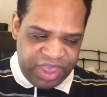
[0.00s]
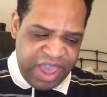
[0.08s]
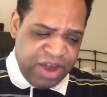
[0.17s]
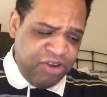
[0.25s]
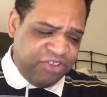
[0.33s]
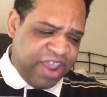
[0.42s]

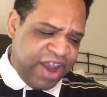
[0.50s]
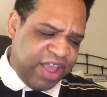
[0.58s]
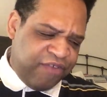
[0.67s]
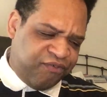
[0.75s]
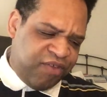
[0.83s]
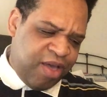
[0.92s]

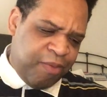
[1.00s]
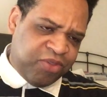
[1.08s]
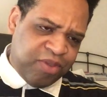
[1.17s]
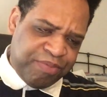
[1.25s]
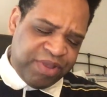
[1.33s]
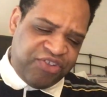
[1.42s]
entertaining
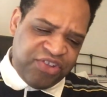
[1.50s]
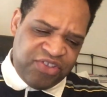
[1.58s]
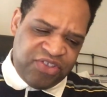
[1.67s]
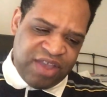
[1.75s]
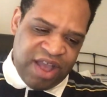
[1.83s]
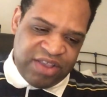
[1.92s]
films, but
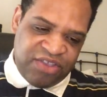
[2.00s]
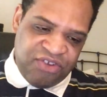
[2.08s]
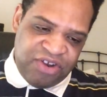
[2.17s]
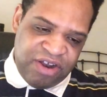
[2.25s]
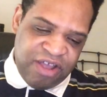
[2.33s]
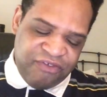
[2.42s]
just not
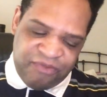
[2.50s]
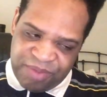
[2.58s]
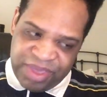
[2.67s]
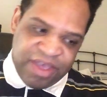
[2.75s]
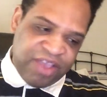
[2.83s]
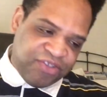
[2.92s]
good enough
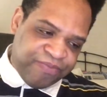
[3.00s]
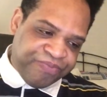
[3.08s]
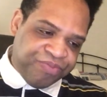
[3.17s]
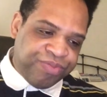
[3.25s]
because